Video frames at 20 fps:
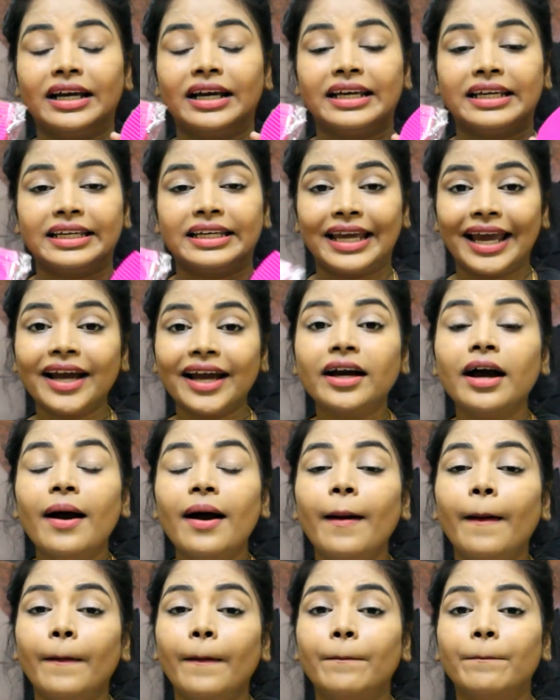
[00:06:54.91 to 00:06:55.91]
egg.
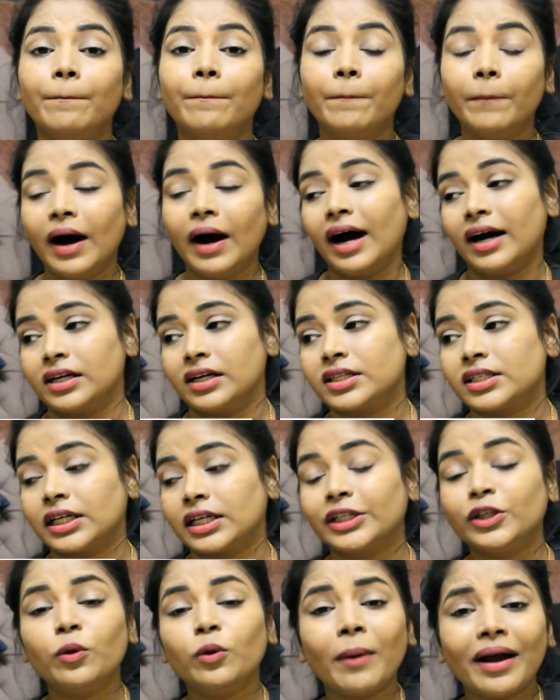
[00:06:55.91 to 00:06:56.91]
But
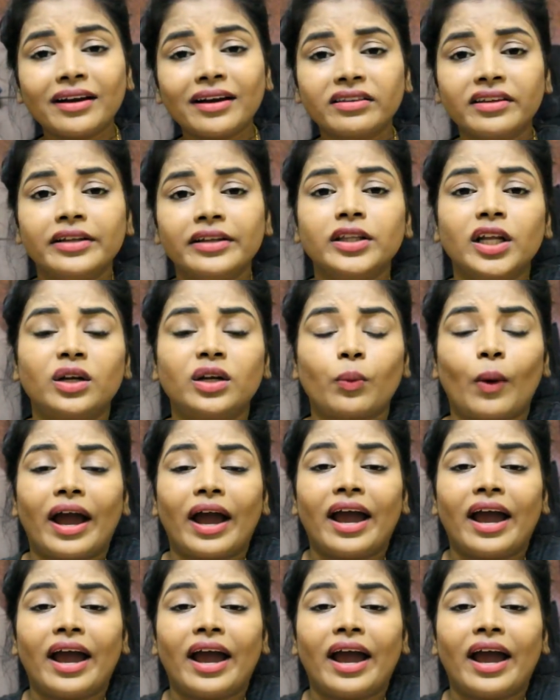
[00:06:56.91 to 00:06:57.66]
you might think that why